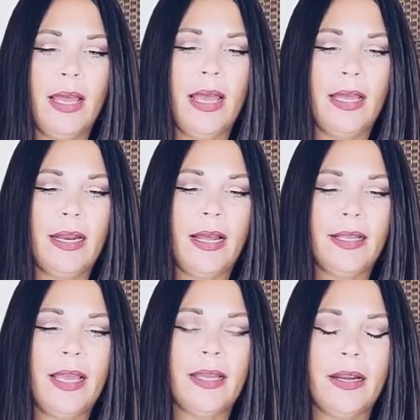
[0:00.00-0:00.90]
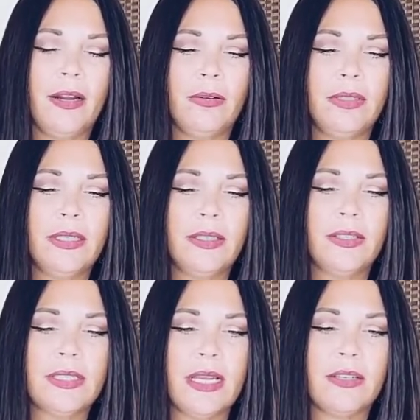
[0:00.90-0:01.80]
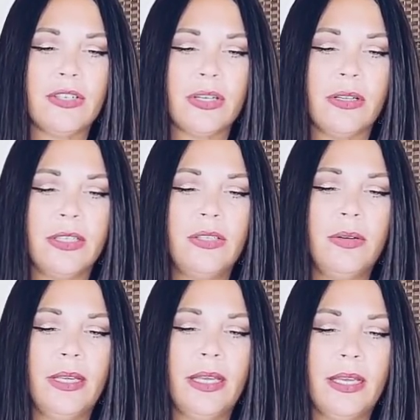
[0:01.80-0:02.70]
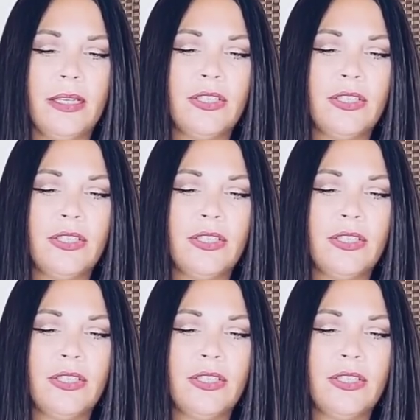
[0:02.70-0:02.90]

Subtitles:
And again, I don't think they're intentionally doing it.